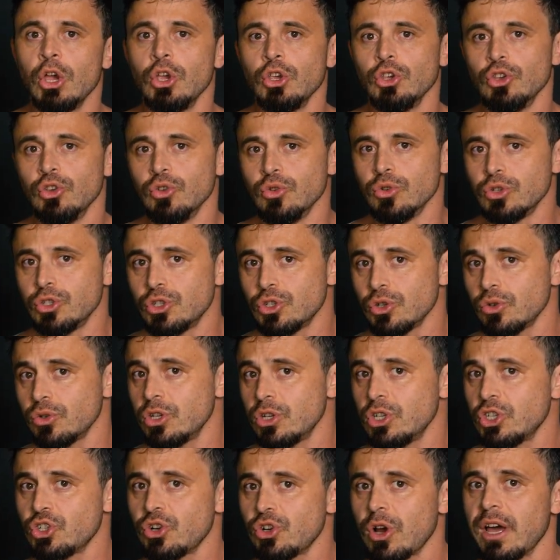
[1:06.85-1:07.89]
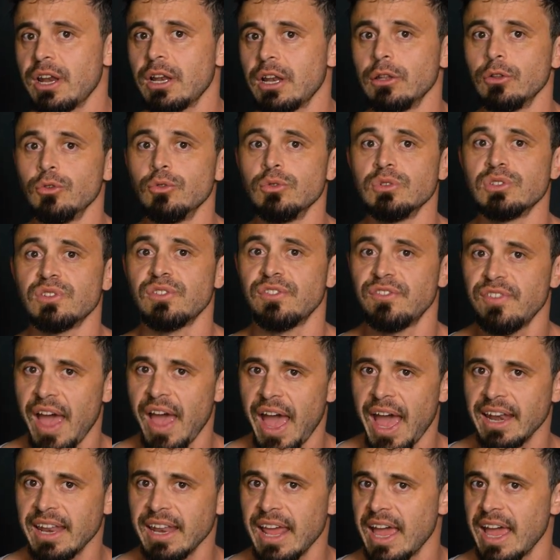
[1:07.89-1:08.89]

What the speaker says: you shouldn't try to lose fat